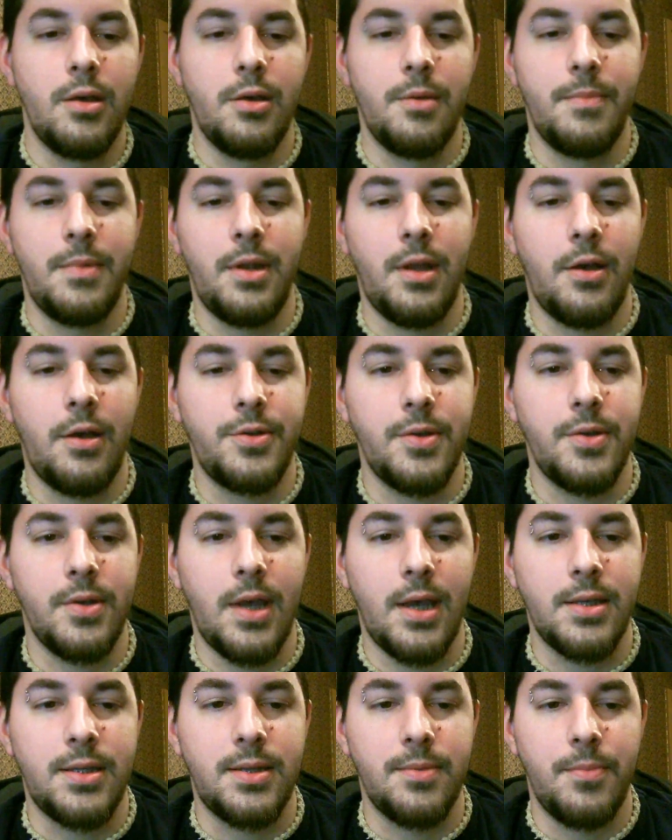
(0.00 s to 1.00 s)
Um, and I also
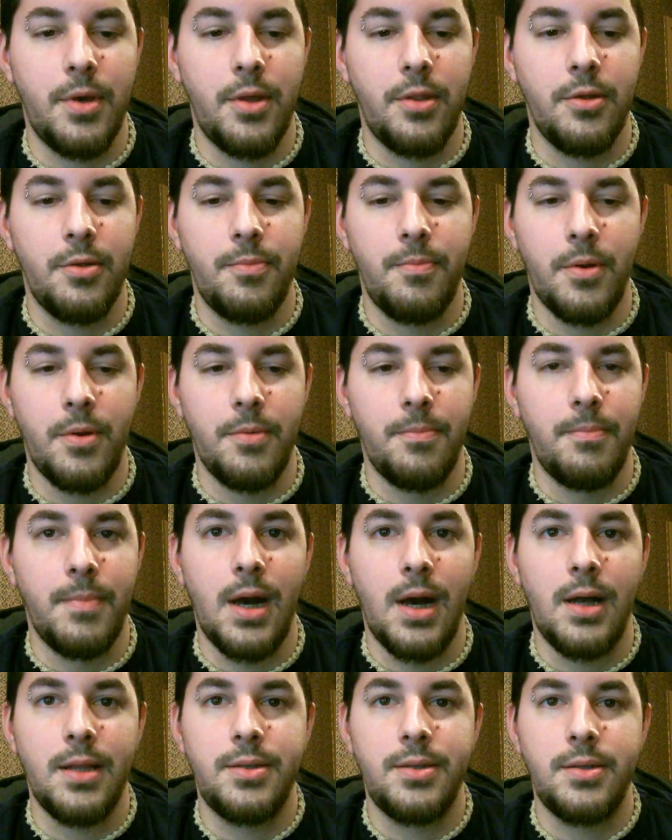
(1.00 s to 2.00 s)
got some other
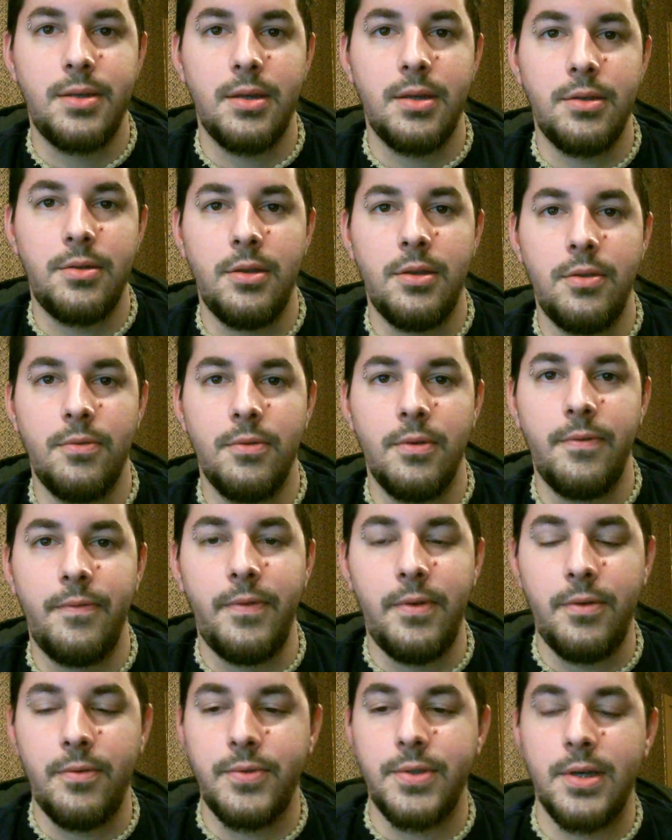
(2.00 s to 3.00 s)
mods to do
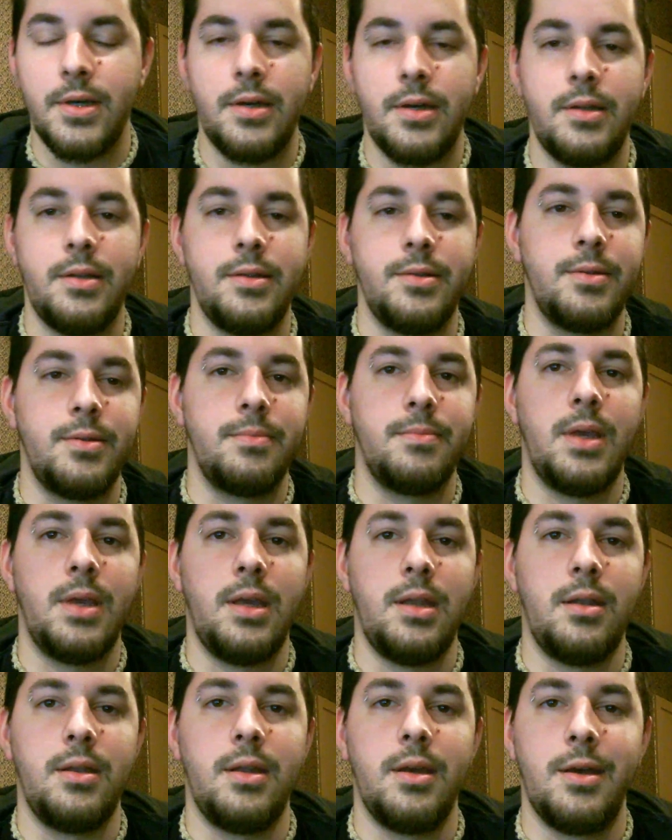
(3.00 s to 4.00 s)
reviews on,
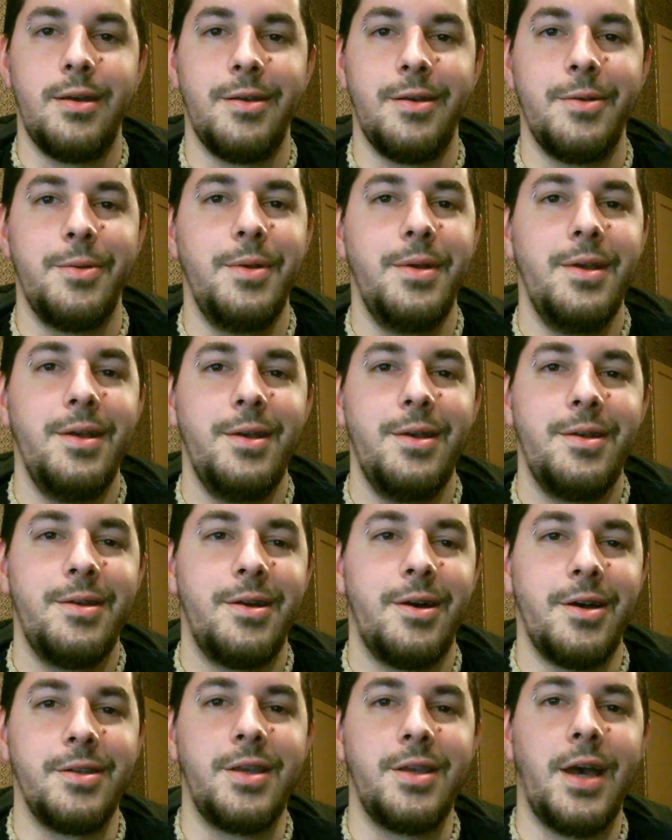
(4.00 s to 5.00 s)
and
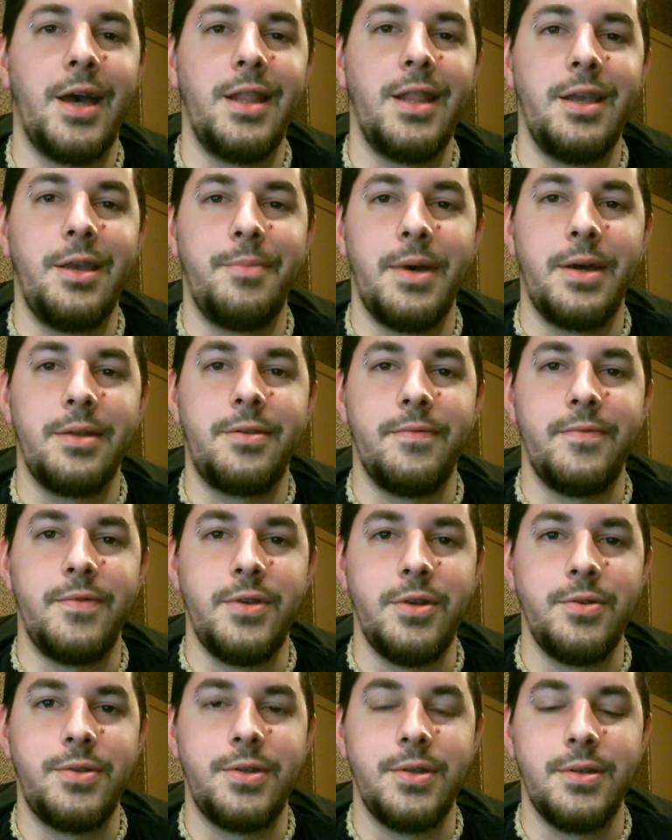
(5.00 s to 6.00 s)
uh, ungodly amounts of
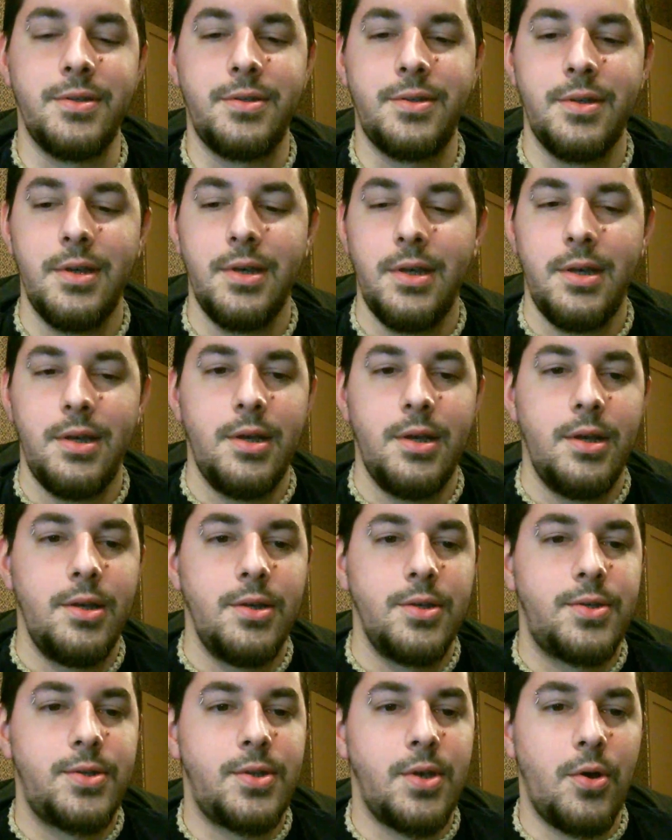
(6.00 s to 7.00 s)
juices.
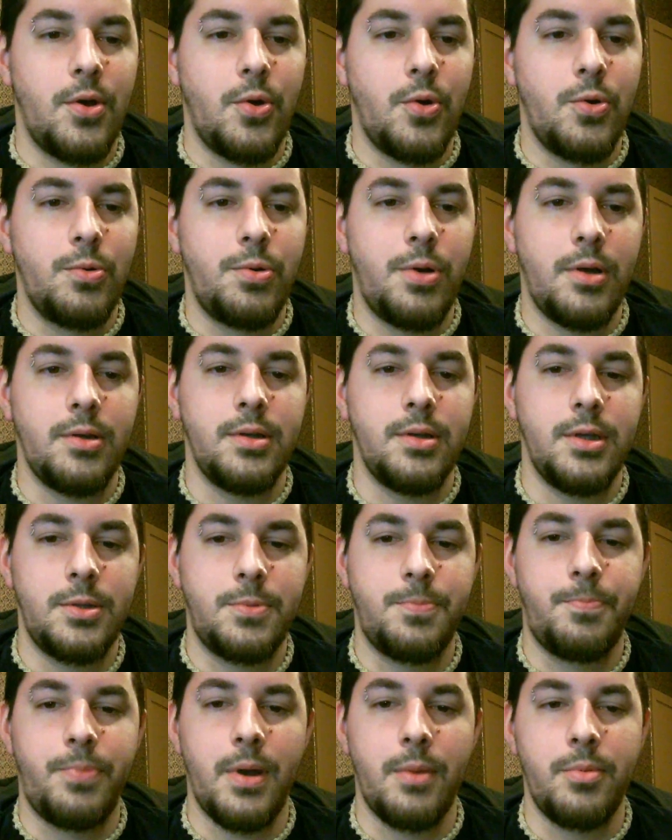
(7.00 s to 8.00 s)
So
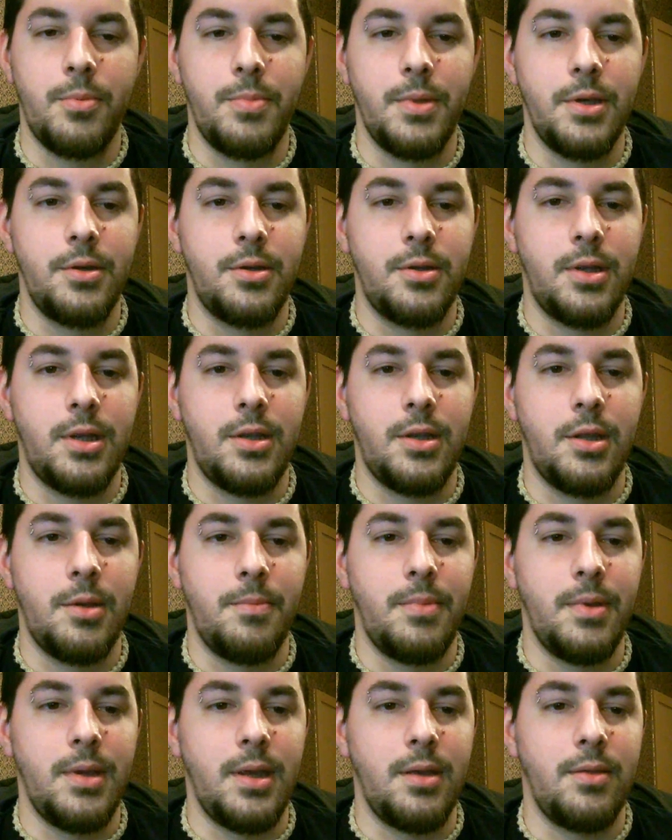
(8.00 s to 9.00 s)
it's probably going to end
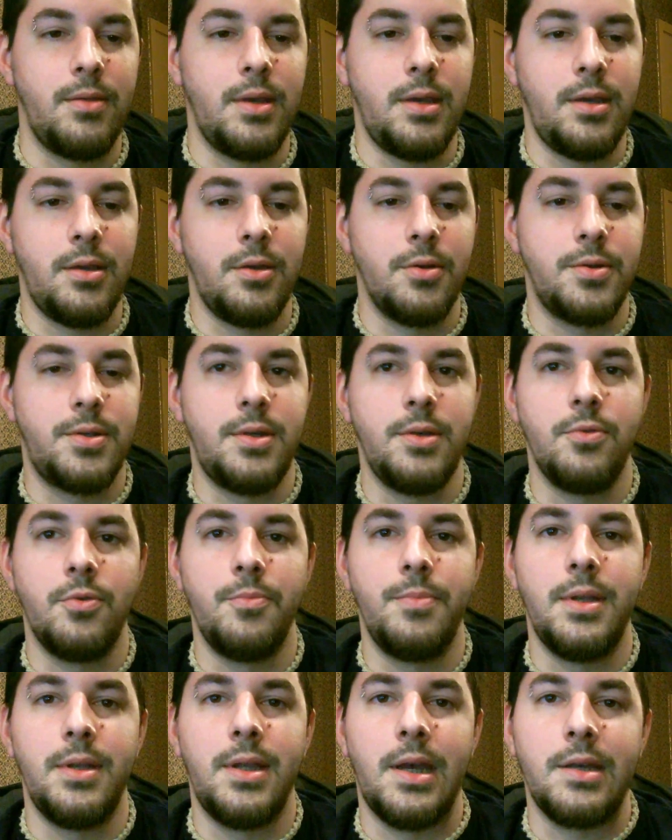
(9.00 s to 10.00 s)
up being the eGo-C
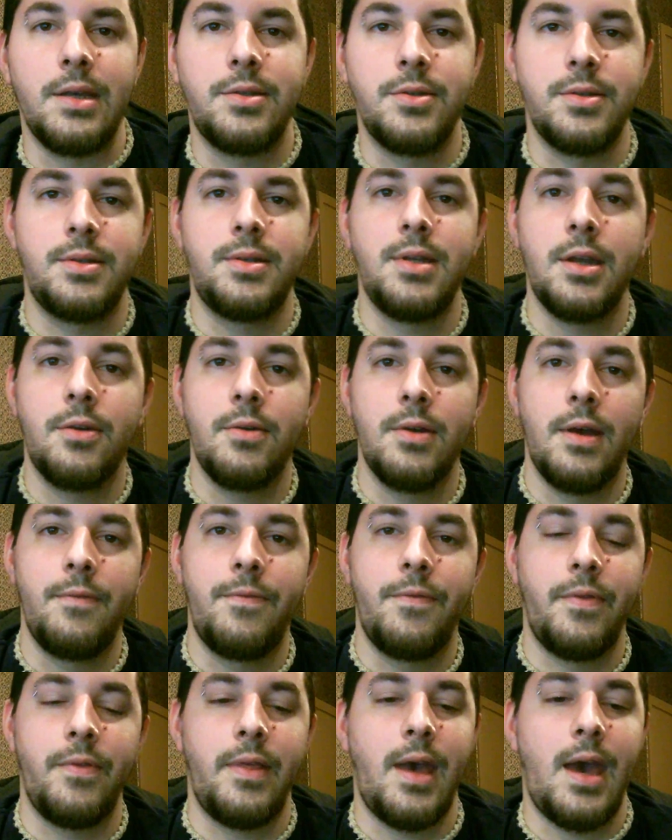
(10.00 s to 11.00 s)
will be next. So stick
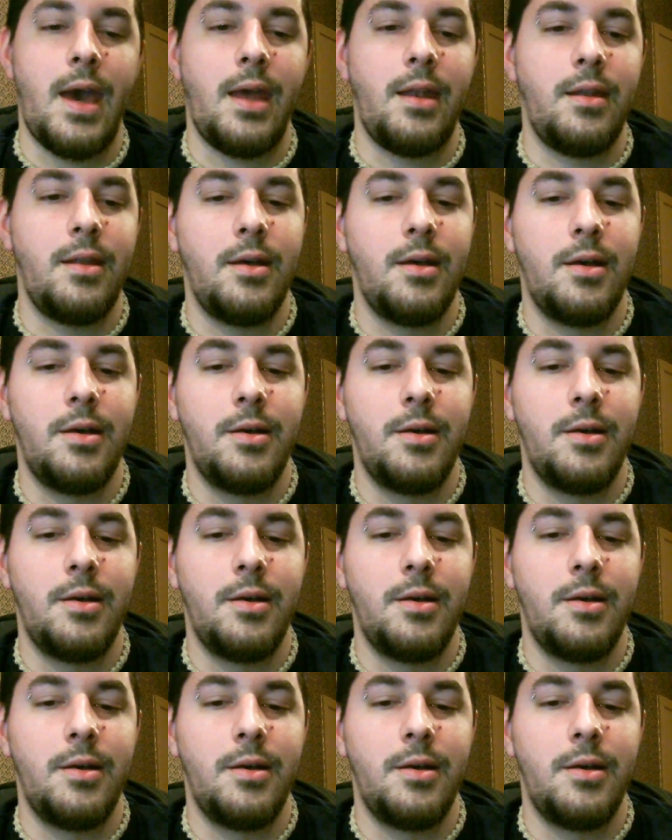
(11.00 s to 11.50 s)
around for that.